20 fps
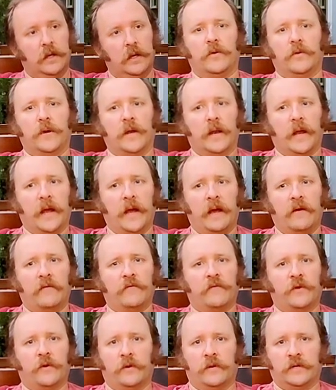you can
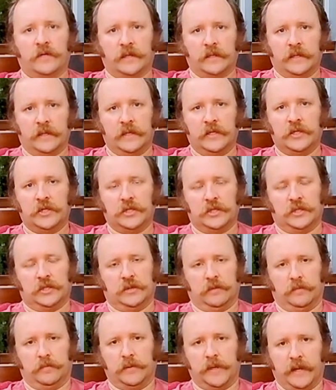have, there are
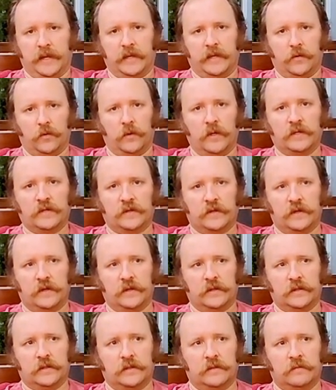delicious blended
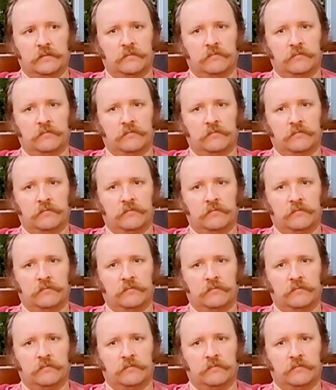whiskeys.